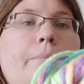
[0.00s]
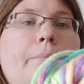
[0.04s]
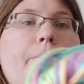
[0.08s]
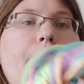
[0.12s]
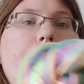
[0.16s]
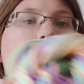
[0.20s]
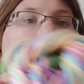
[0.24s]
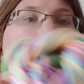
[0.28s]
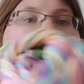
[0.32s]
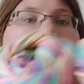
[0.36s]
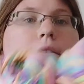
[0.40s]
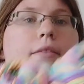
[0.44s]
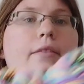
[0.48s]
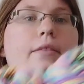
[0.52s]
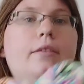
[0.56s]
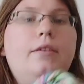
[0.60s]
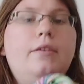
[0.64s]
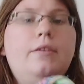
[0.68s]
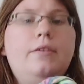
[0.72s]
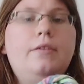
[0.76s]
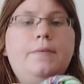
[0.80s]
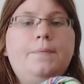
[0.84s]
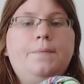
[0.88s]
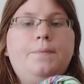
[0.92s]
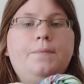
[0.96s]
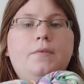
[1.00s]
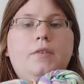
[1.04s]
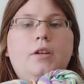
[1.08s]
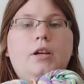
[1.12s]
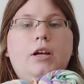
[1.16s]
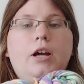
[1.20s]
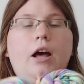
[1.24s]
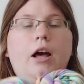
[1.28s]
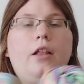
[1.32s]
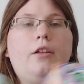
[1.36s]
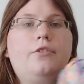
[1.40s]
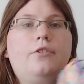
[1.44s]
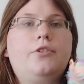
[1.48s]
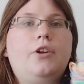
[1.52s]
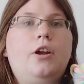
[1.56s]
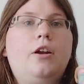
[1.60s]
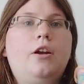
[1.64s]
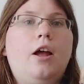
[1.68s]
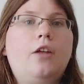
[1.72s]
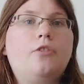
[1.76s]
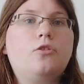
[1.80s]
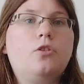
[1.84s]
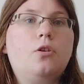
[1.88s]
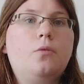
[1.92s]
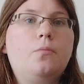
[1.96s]
but the colors are
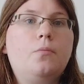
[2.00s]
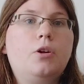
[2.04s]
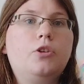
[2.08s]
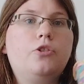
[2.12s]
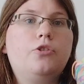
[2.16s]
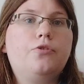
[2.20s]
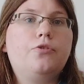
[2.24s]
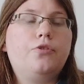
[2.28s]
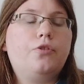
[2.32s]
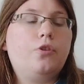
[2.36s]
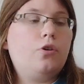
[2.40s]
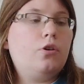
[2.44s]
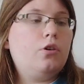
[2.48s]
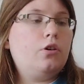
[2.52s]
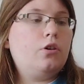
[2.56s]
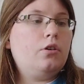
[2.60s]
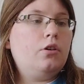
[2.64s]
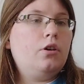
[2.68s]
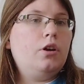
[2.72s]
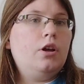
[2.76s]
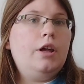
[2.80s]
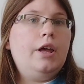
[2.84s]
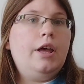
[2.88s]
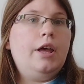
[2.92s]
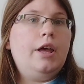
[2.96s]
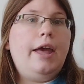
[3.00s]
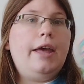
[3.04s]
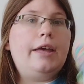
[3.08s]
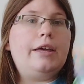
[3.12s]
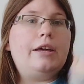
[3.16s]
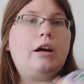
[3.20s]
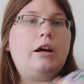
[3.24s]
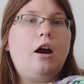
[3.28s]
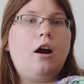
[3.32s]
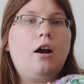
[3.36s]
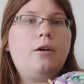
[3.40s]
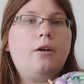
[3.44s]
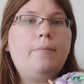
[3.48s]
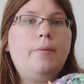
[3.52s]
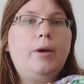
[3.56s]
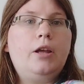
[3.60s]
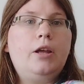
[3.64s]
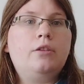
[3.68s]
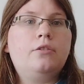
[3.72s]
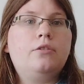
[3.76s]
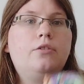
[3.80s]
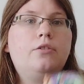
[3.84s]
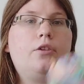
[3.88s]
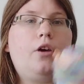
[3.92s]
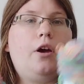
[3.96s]
not so much for a
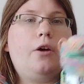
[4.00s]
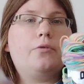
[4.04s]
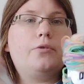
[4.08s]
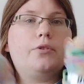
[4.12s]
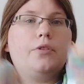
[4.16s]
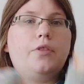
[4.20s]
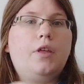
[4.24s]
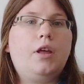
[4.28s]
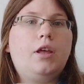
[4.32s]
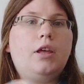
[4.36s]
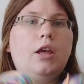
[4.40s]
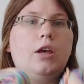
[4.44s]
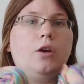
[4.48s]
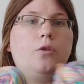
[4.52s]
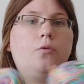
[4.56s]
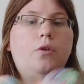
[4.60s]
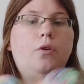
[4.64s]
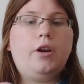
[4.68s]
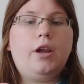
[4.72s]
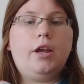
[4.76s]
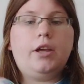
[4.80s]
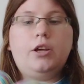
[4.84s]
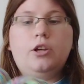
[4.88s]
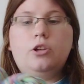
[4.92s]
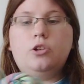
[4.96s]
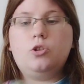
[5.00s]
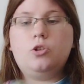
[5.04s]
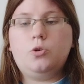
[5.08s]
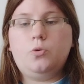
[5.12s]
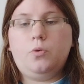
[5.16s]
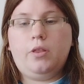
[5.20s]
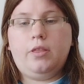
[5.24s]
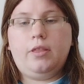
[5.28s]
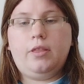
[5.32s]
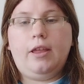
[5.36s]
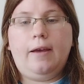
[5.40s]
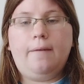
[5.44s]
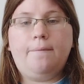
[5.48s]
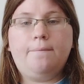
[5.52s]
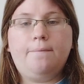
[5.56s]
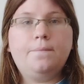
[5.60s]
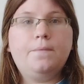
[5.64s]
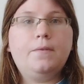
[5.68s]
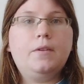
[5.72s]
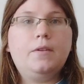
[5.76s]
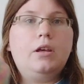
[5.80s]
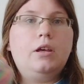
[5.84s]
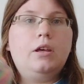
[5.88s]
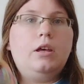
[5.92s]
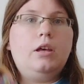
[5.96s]
garment, so I was thinking what I could do with them.
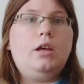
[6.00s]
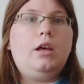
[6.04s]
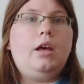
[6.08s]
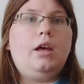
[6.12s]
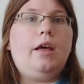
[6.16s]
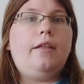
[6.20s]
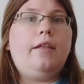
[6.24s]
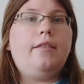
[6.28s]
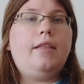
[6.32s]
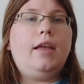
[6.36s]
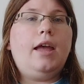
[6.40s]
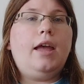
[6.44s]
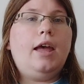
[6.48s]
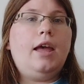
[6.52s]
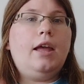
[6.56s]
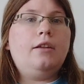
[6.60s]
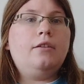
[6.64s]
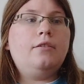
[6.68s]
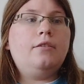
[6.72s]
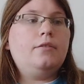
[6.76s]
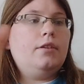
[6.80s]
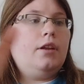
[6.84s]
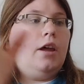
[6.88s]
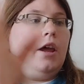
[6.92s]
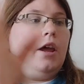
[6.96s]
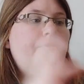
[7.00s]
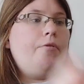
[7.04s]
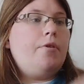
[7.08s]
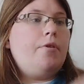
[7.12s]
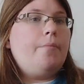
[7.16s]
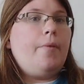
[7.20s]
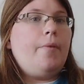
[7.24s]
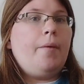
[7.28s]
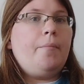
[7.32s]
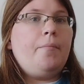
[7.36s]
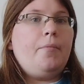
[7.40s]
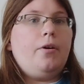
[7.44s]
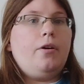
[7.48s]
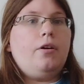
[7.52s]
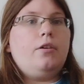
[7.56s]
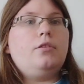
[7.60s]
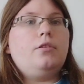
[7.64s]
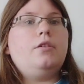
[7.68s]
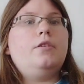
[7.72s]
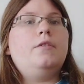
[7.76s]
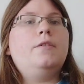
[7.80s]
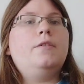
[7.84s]
And then I remembered